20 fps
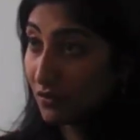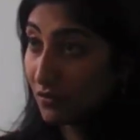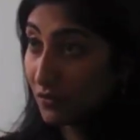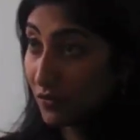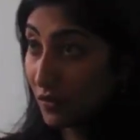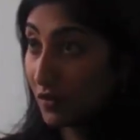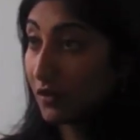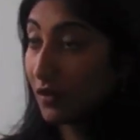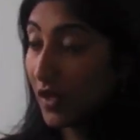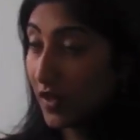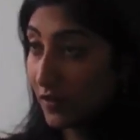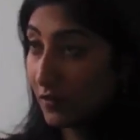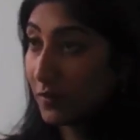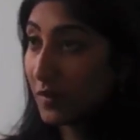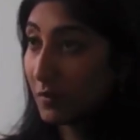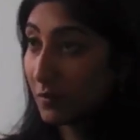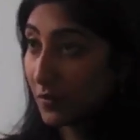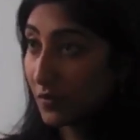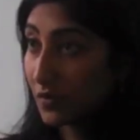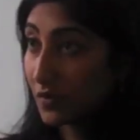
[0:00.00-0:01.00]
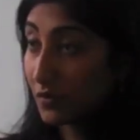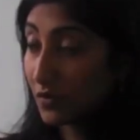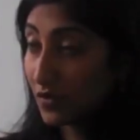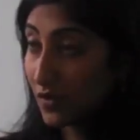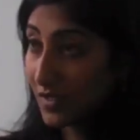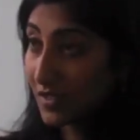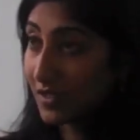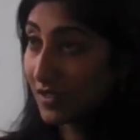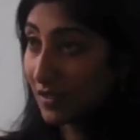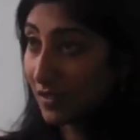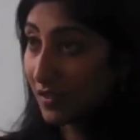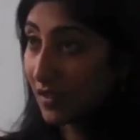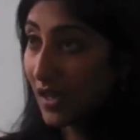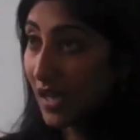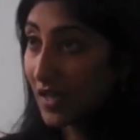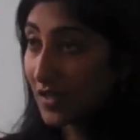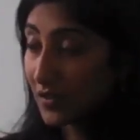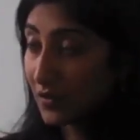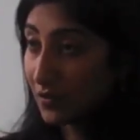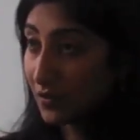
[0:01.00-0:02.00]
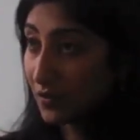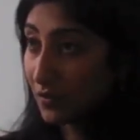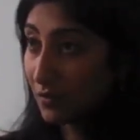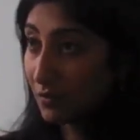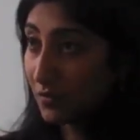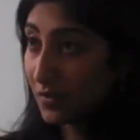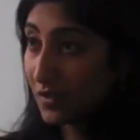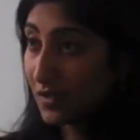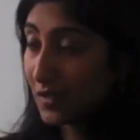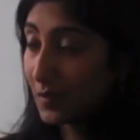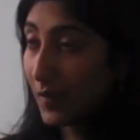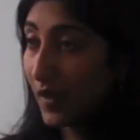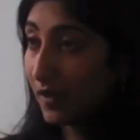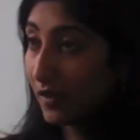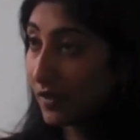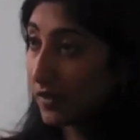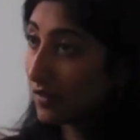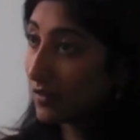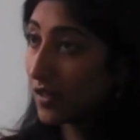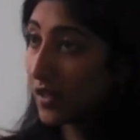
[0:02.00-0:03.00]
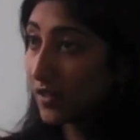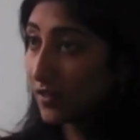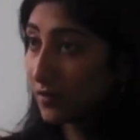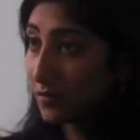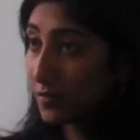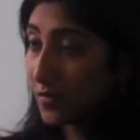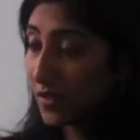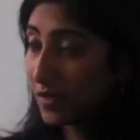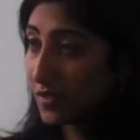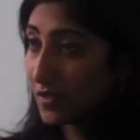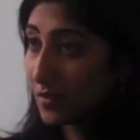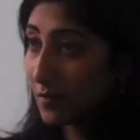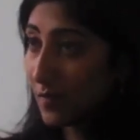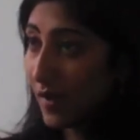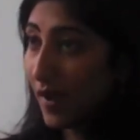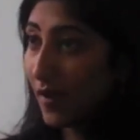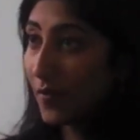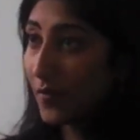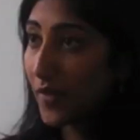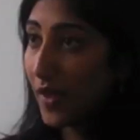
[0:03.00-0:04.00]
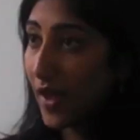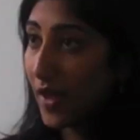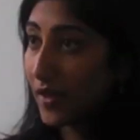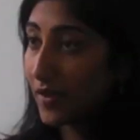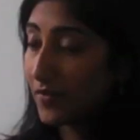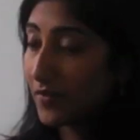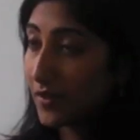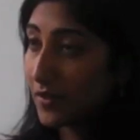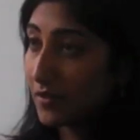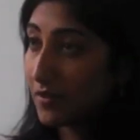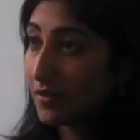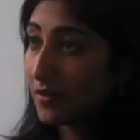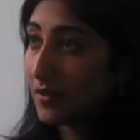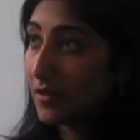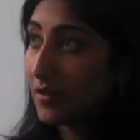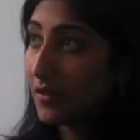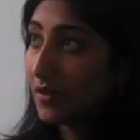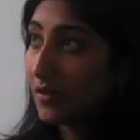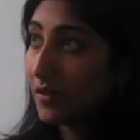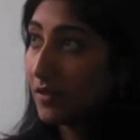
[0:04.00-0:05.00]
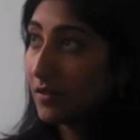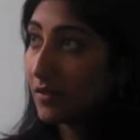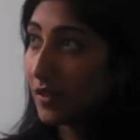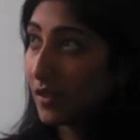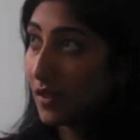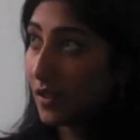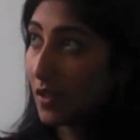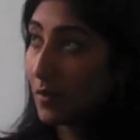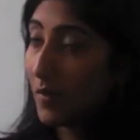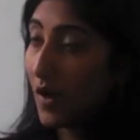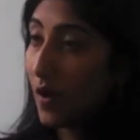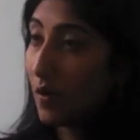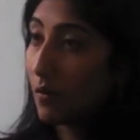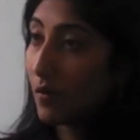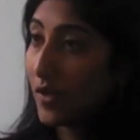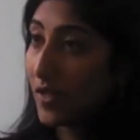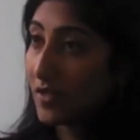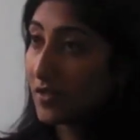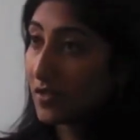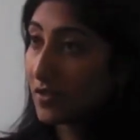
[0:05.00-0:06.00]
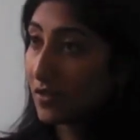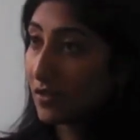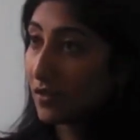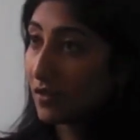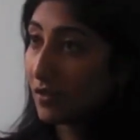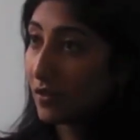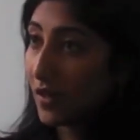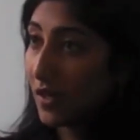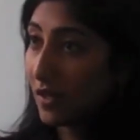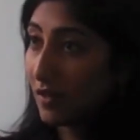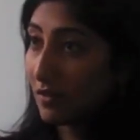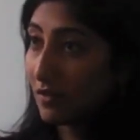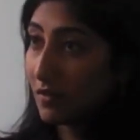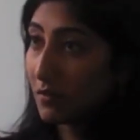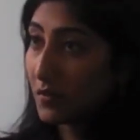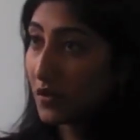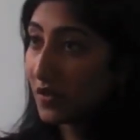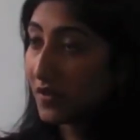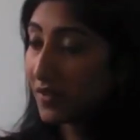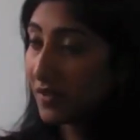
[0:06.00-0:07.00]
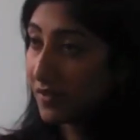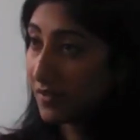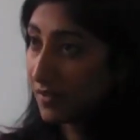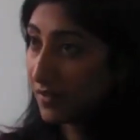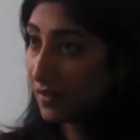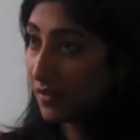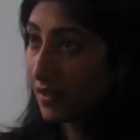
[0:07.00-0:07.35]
for a lot of people to address in the classroom, dispelling a lot of myths about that, and then thinking about ways to create community in the